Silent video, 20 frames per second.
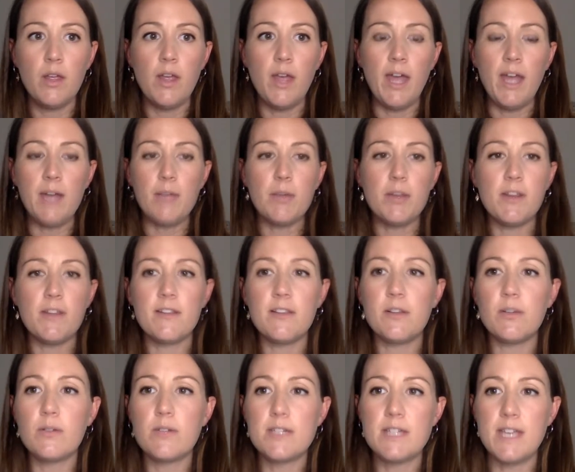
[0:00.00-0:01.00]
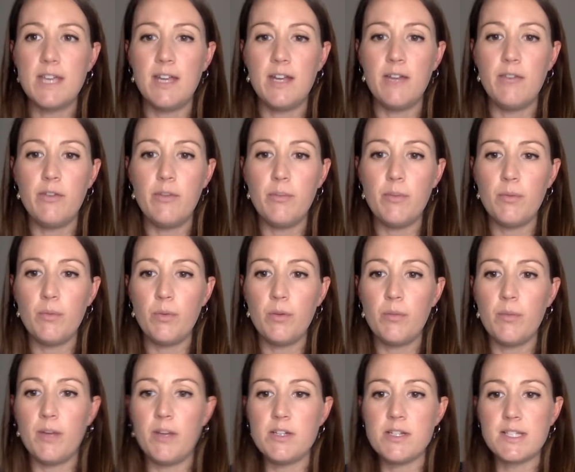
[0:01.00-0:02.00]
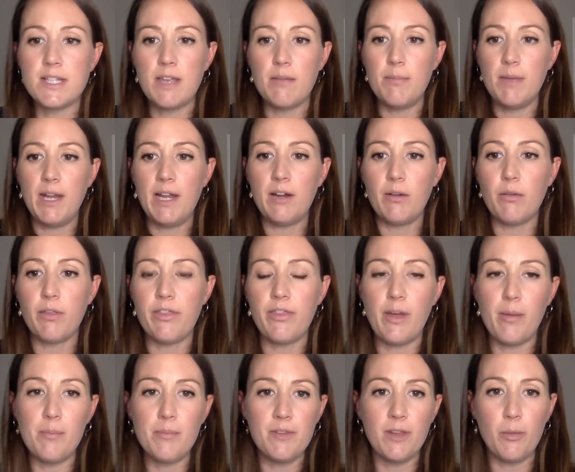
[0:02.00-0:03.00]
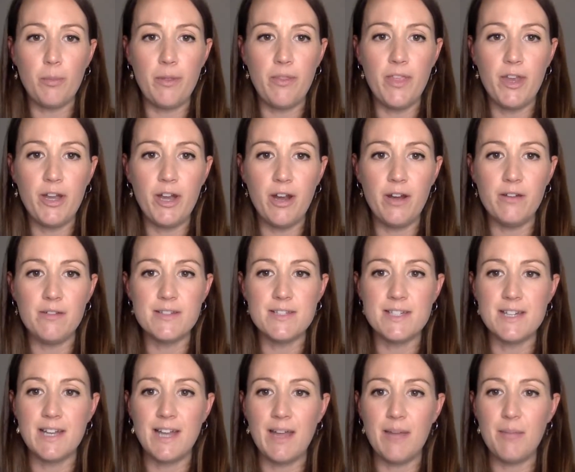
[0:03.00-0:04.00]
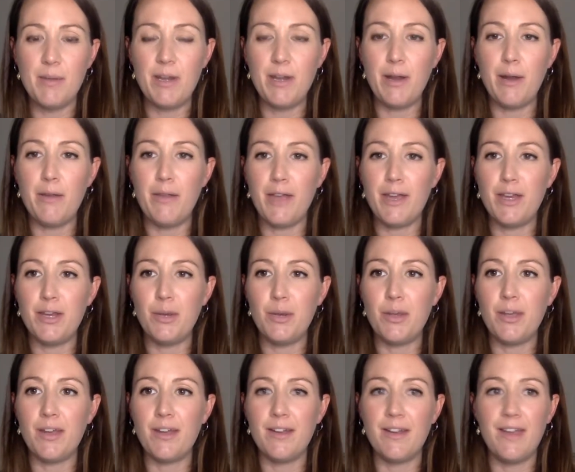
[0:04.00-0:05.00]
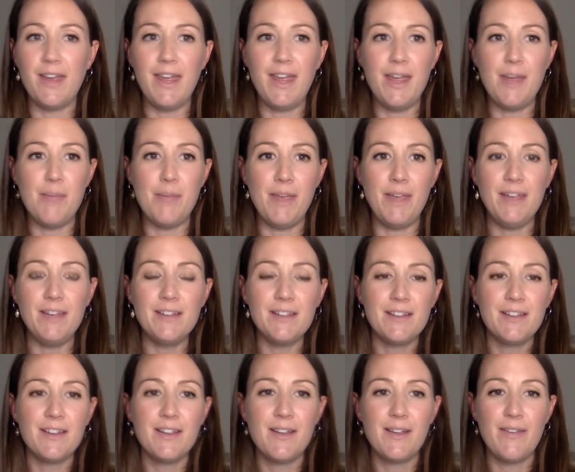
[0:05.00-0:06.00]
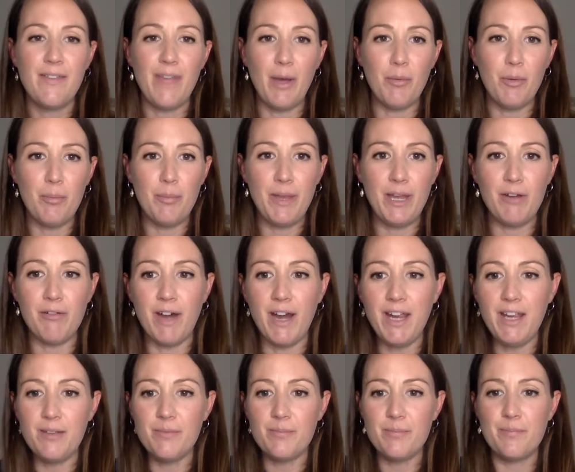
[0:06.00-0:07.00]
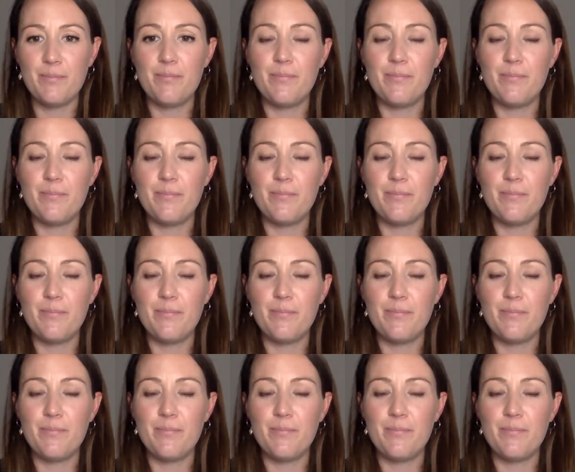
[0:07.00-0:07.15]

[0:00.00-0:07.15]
Anyone that's logged in, if you wouldn't mind just give me a little thumbs up in the notes to let me know that you can hear me, that would be great.